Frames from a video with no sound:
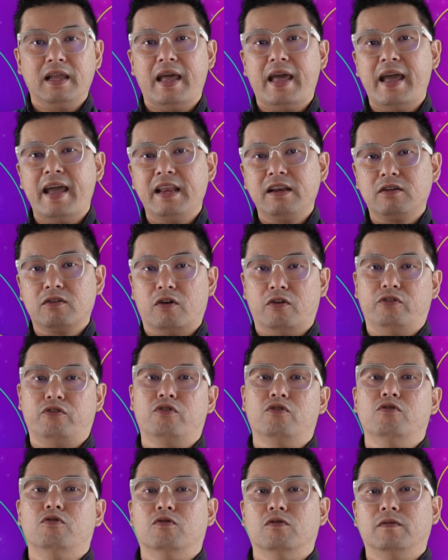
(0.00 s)
and
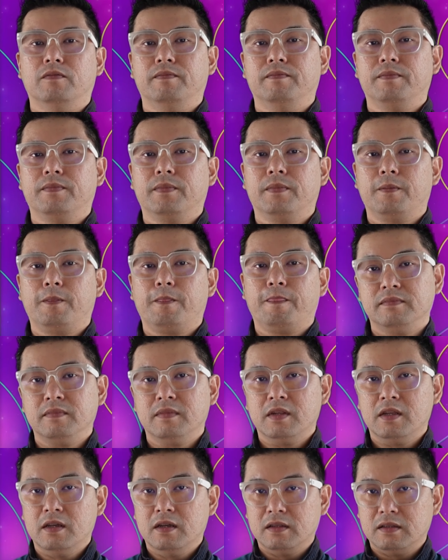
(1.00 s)
control.
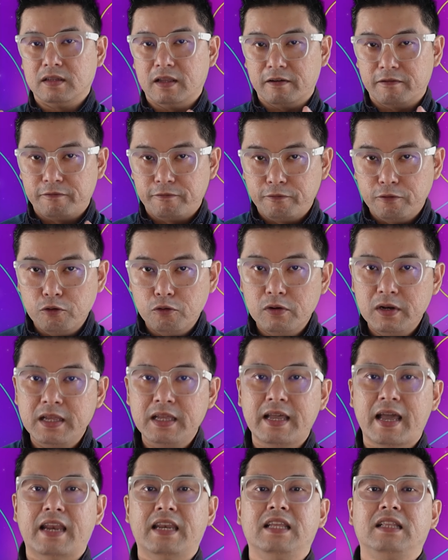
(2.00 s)
The
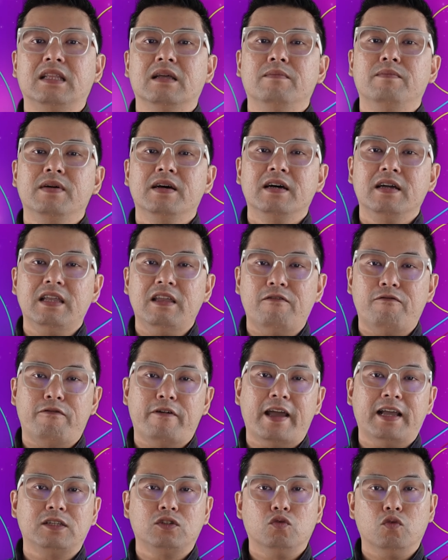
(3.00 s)
fully editable
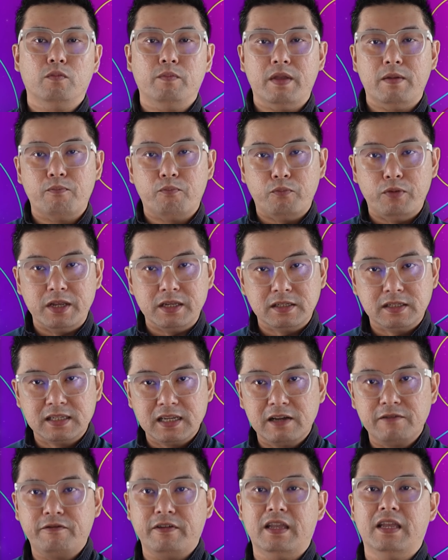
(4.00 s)
effects will be
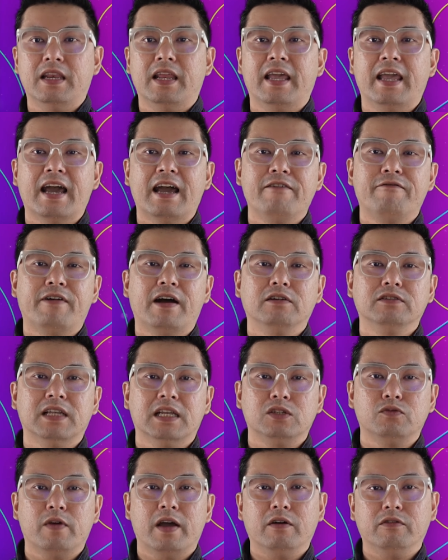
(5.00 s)
preserved in AI files
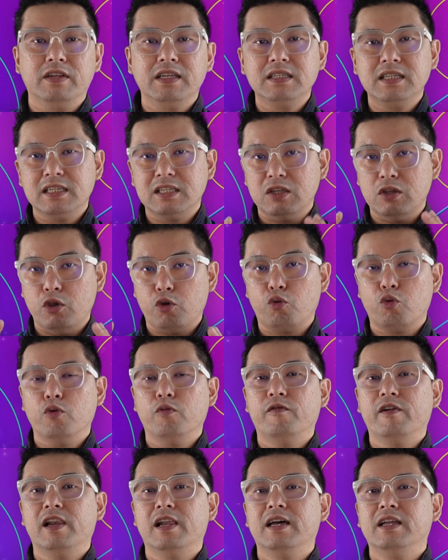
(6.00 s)
as well. This is
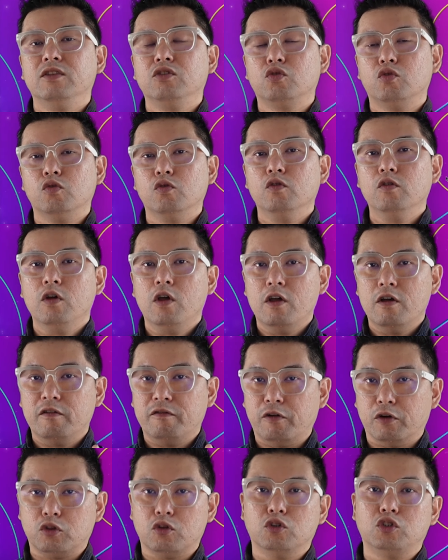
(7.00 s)
equivalent to
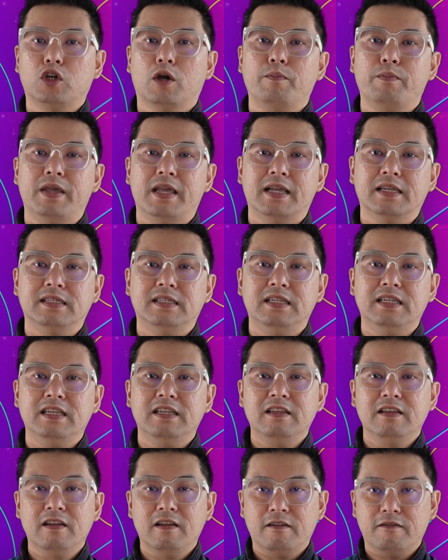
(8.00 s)
Photoshop
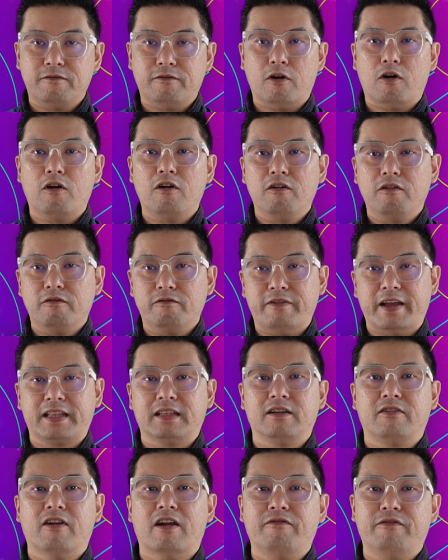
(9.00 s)
PSD for
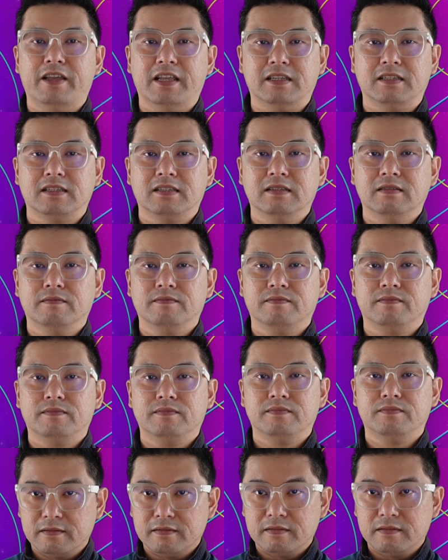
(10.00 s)
vector graphics.
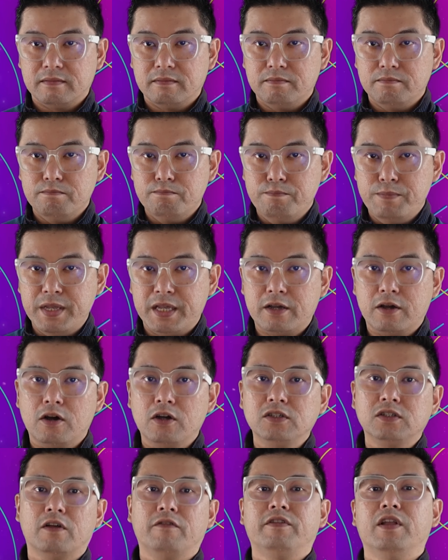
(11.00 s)

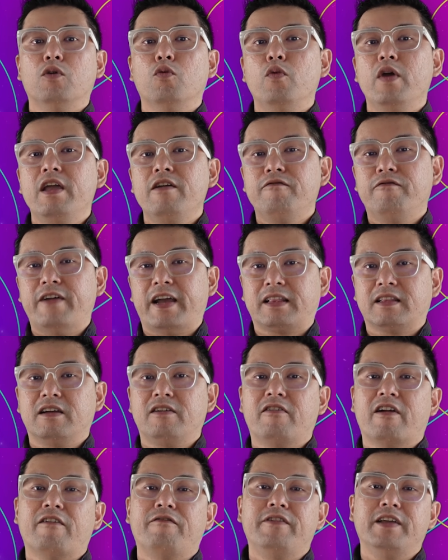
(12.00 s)
Because of the way vector
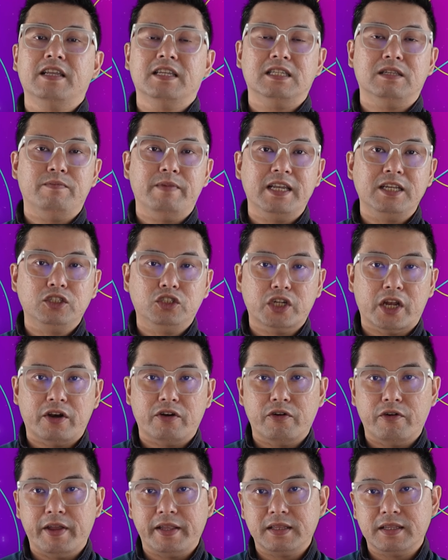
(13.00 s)
graphic is being
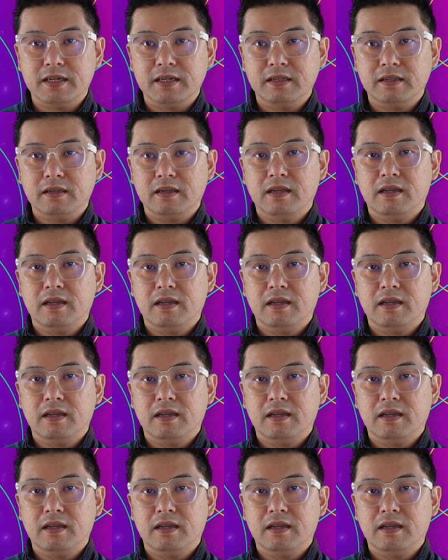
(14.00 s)
generated,